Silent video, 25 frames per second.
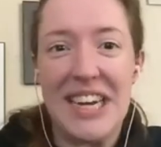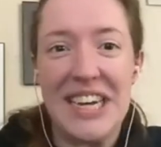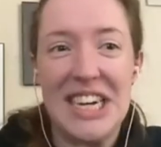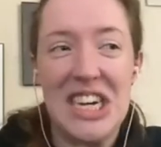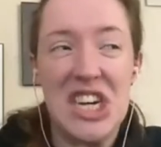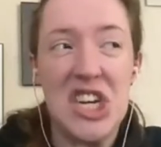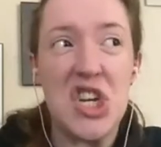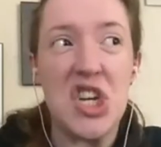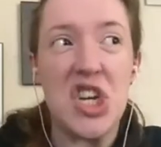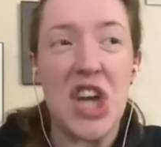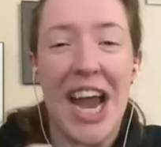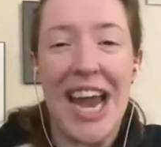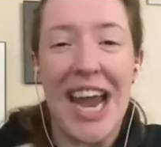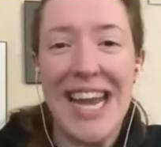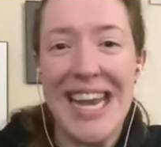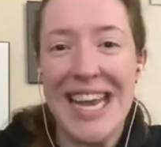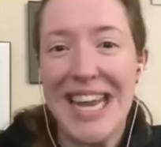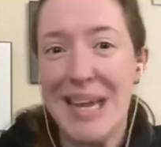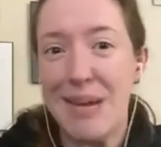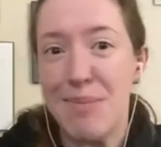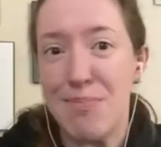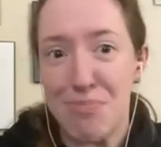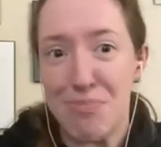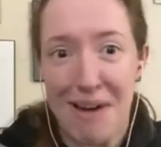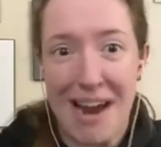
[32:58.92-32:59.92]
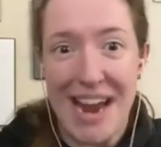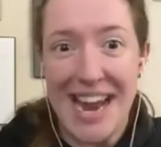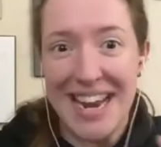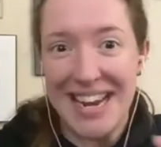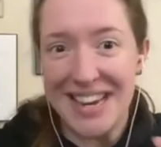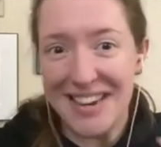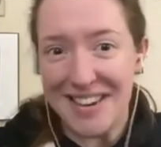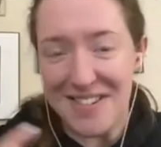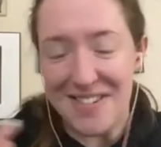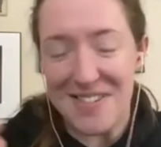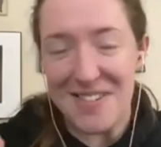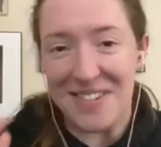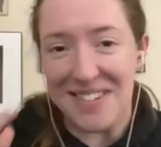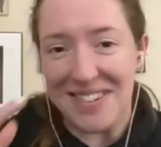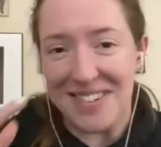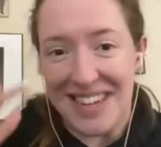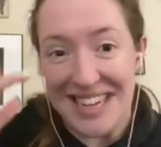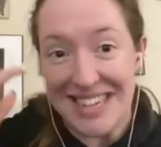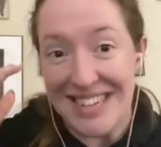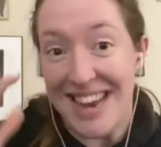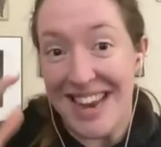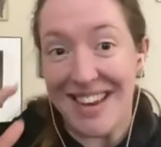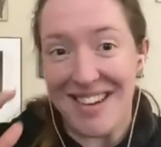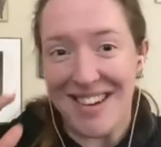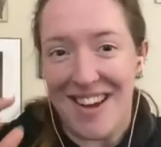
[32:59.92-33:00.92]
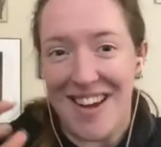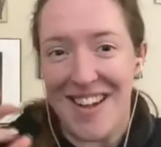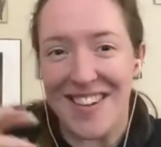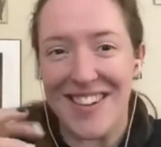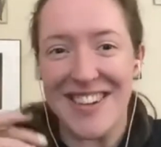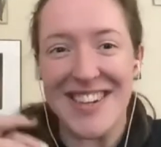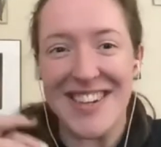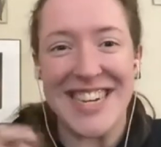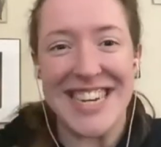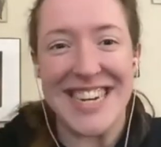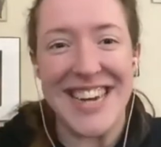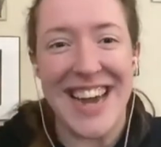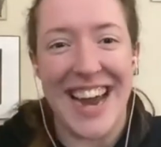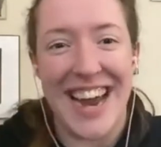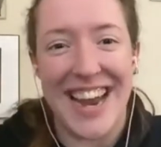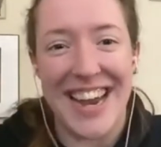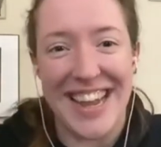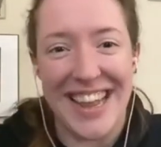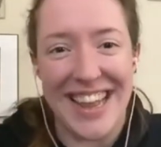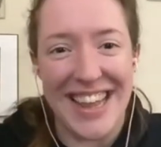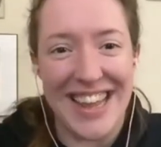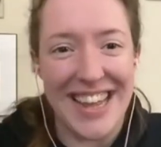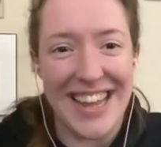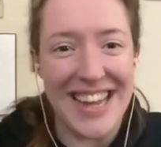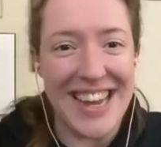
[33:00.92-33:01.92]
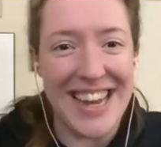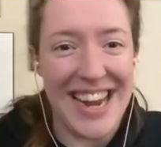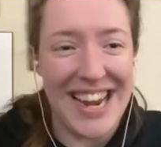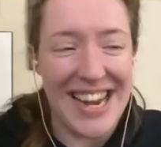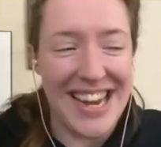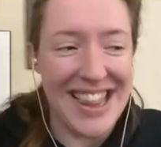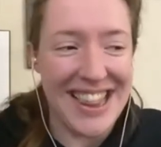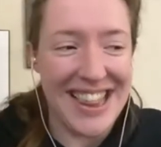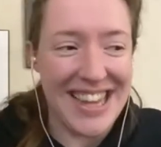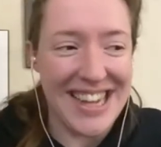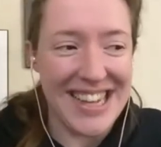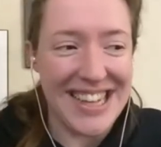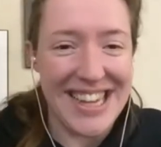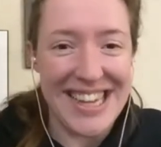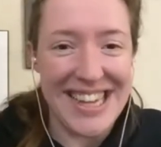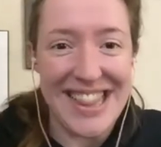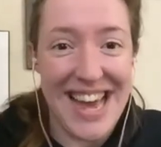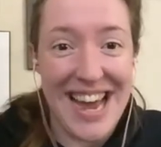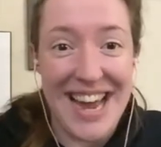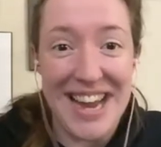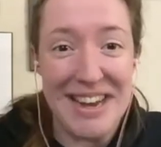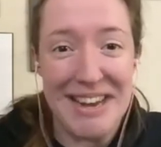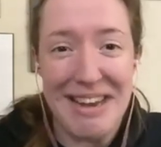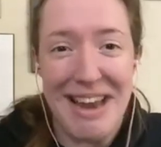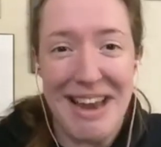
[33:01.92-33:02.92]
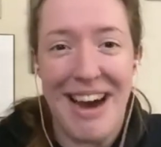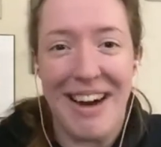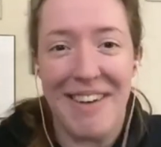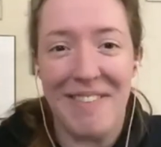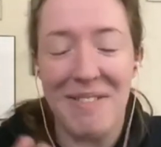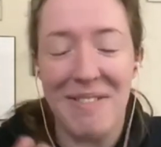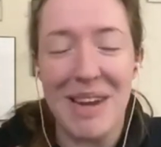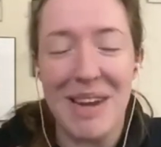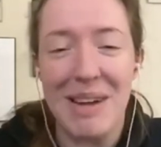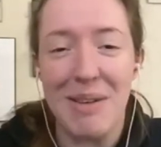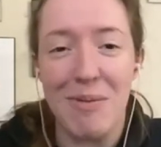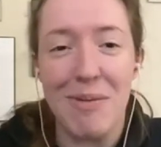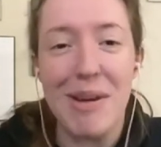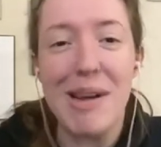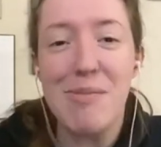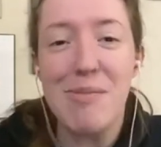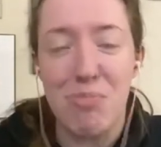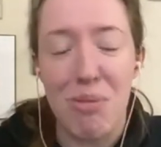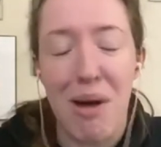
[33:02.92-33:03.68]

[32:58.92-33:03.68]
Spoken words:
shiny brand new like technology kind of thing like that now. We